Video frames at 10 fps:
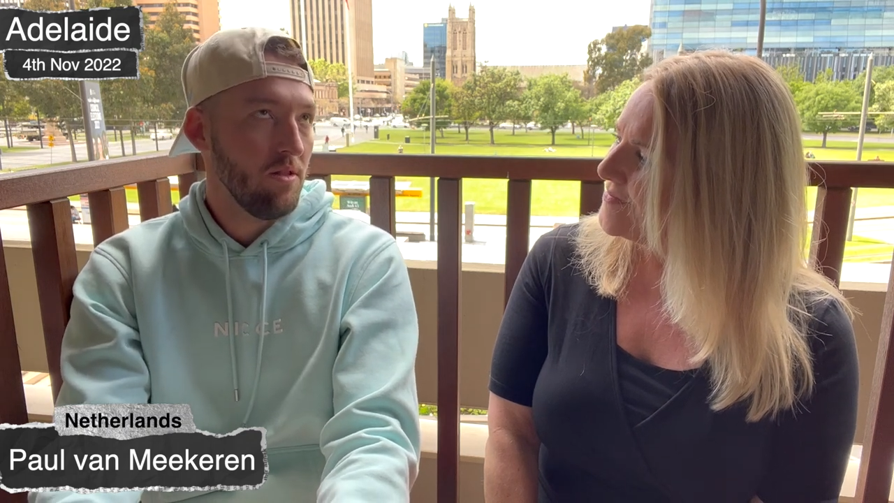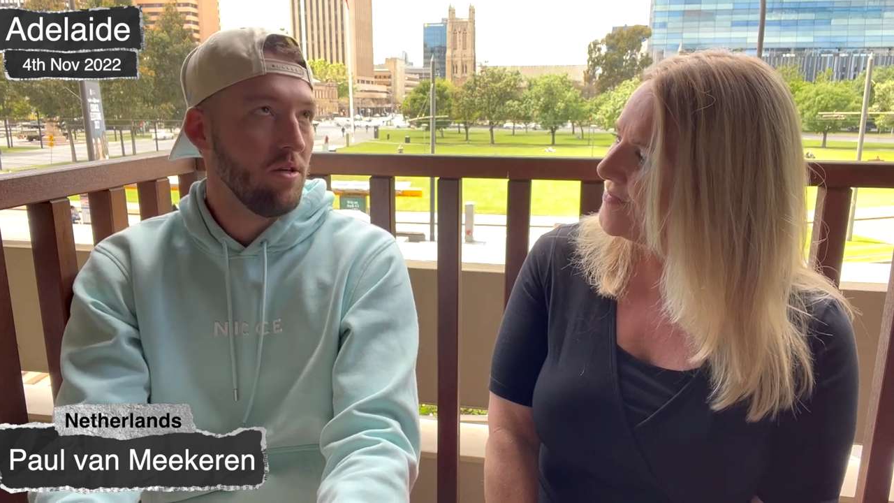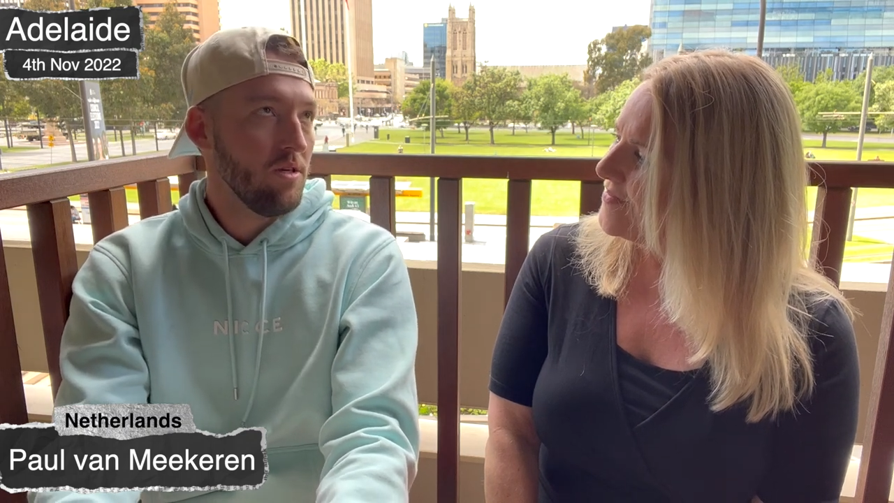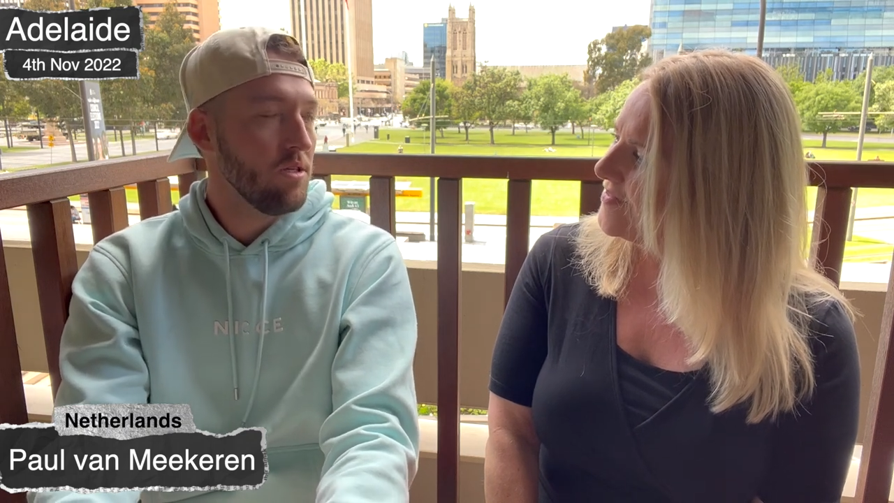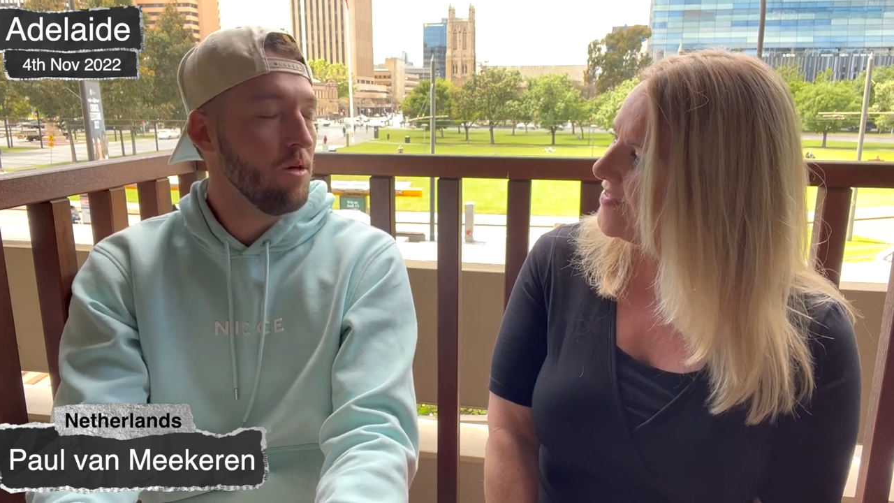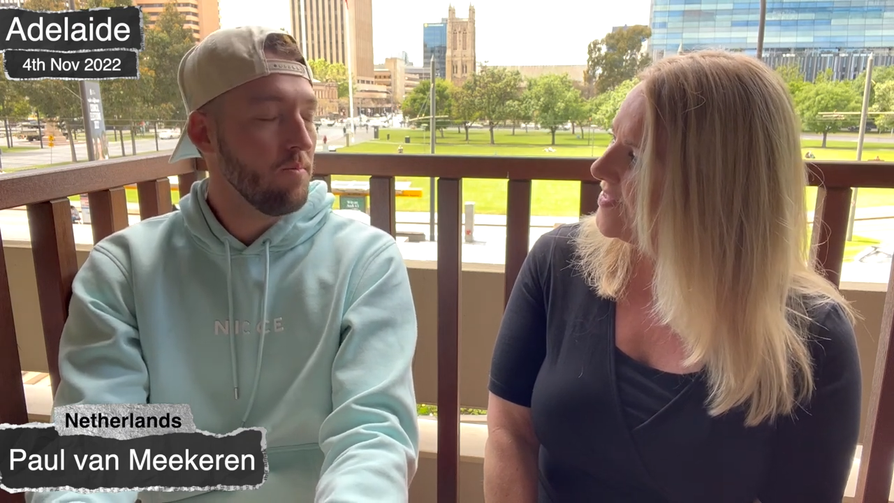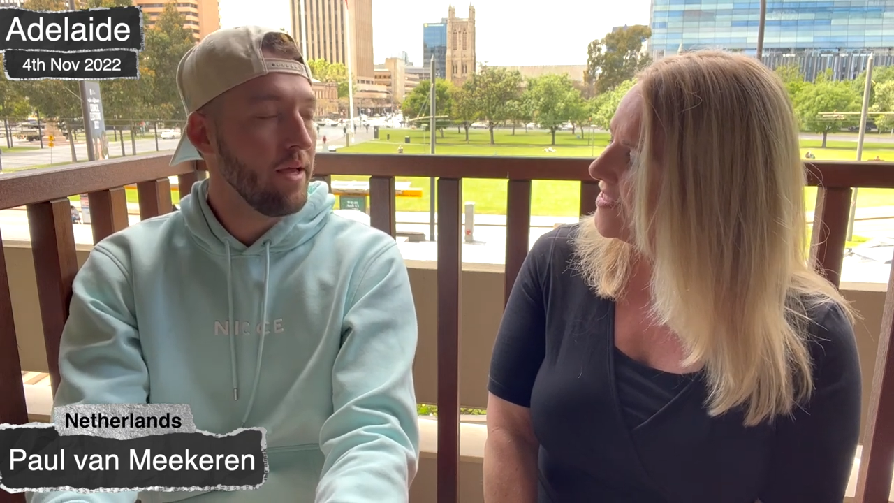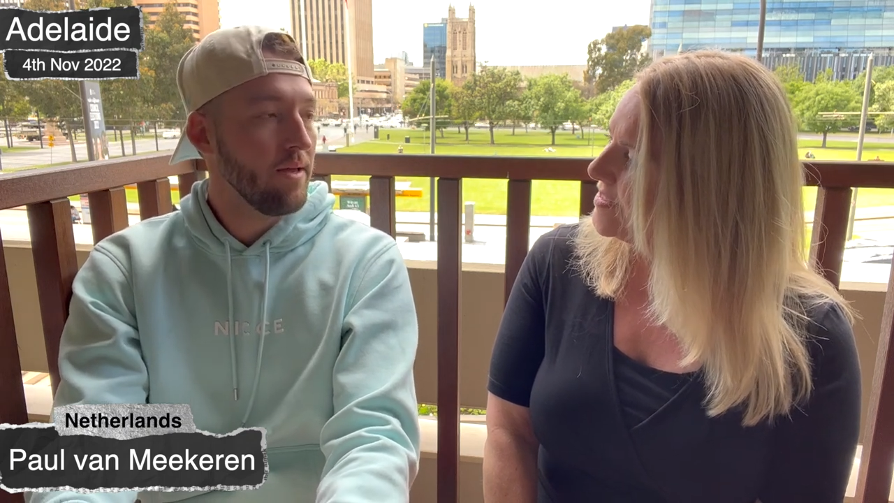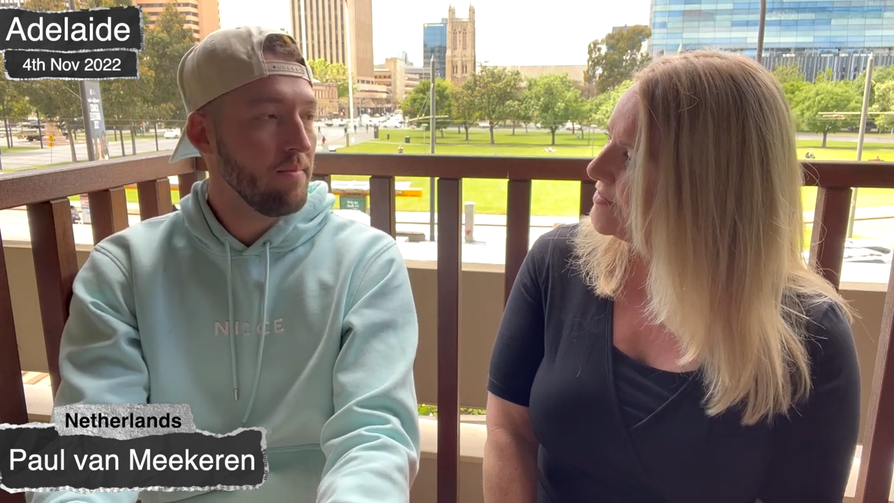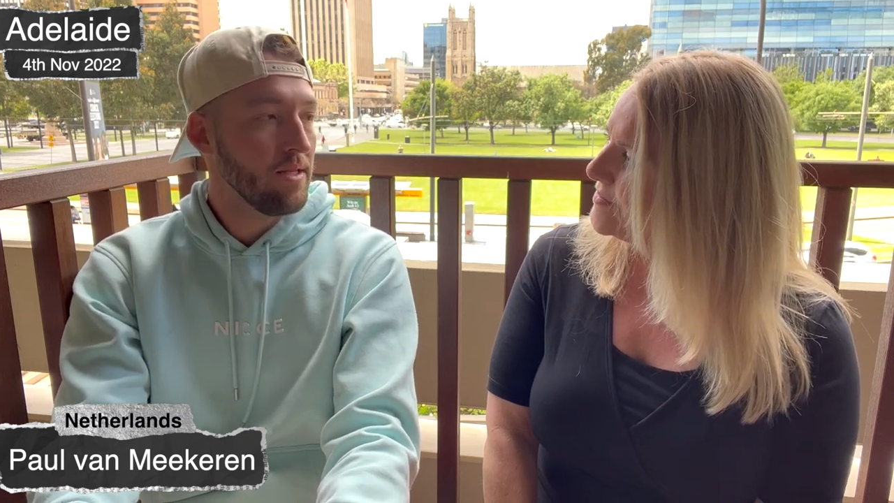you're still
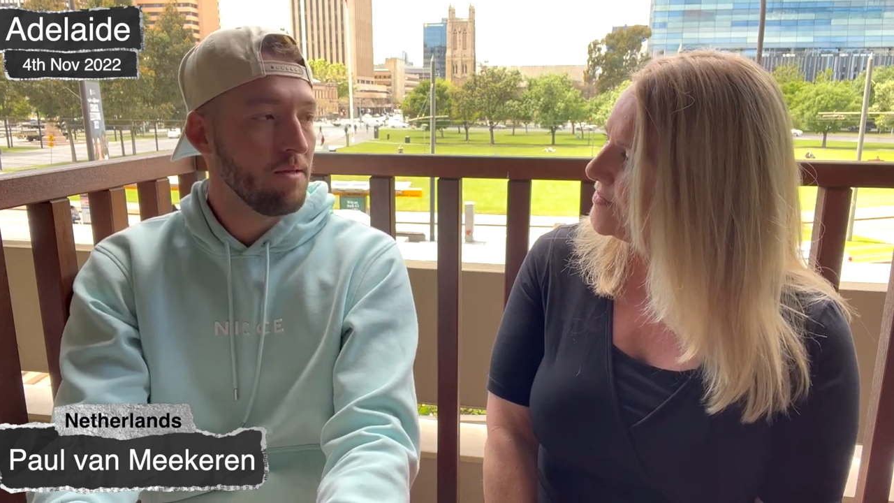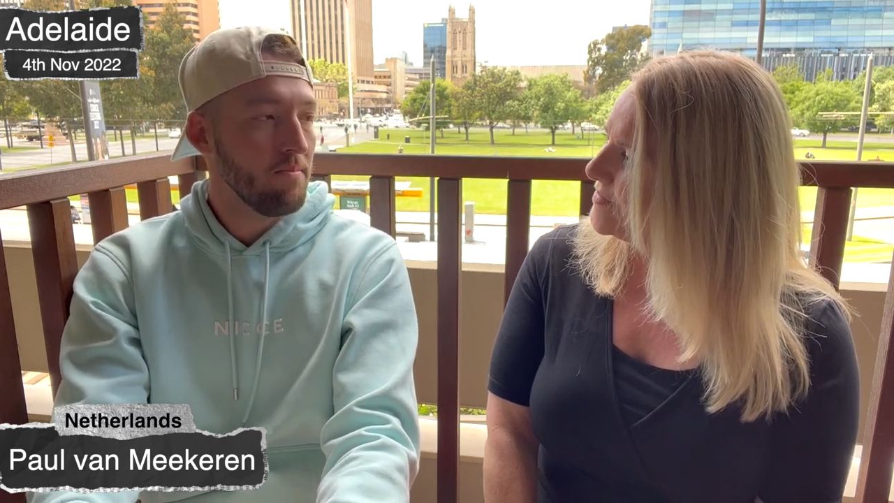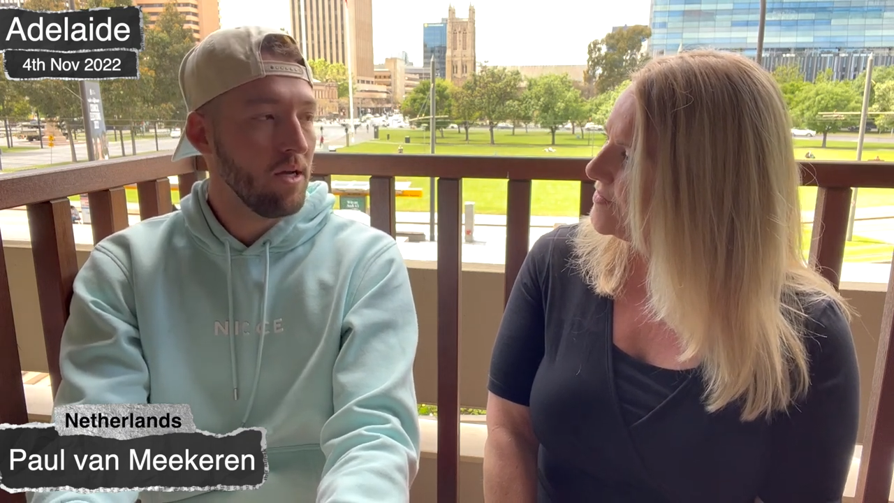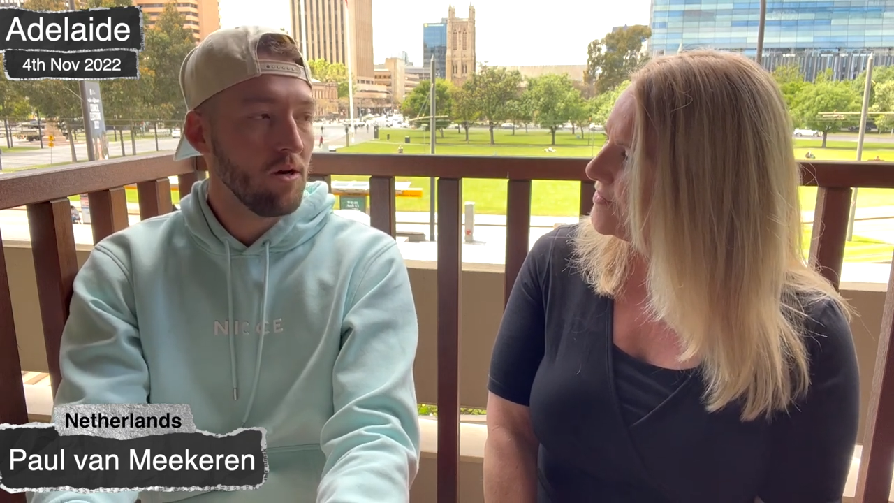playing against the big